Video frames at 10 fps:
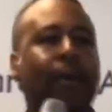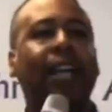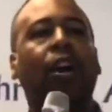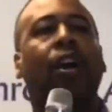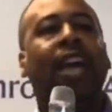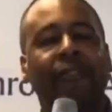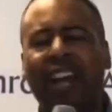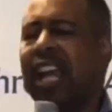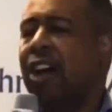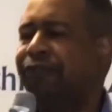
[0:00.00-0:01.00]
No matter if
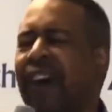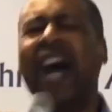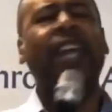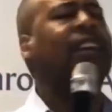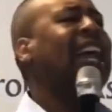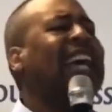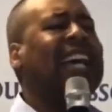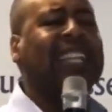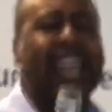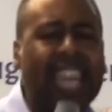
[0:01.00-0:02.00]
I got fired, I
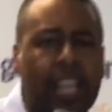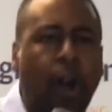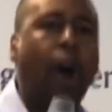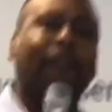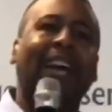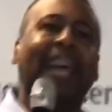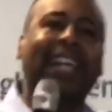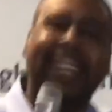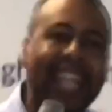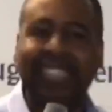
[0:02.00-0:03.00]
got laid off, I
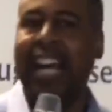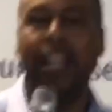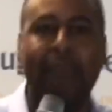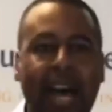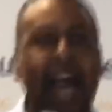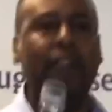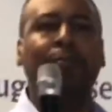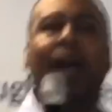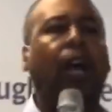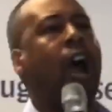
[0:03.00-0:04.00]
got kicked out of my house,
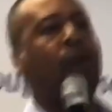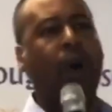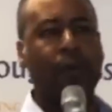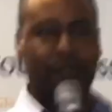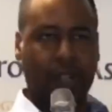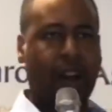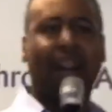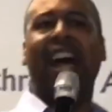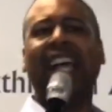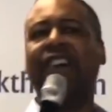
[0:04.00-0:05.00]
my car won't
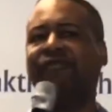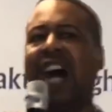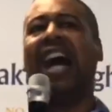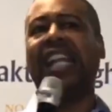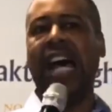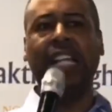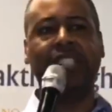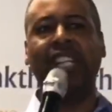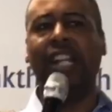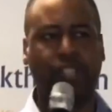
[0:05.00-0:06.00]
start, I got
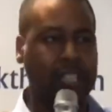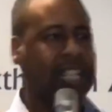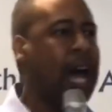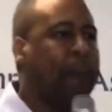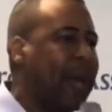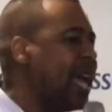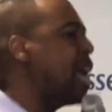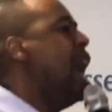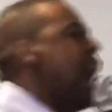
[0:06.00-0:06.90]
$5 and I just got paid,